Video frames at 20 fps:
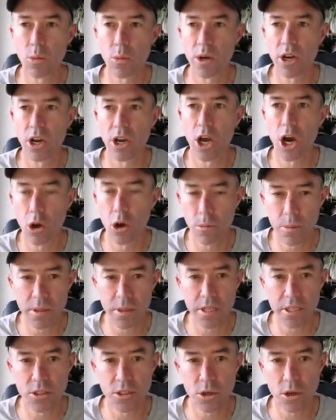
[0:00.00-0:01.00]
When I open
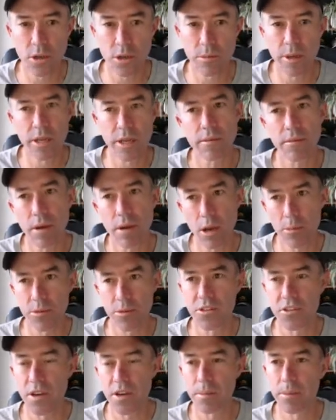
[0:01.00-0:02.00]
this document, it
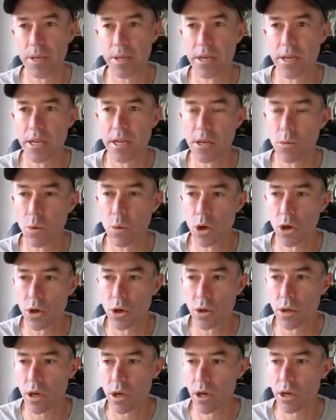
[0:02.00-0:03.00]
opens up in Word
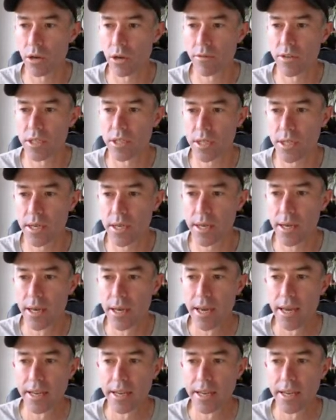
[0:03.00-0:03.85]
Online, obviously.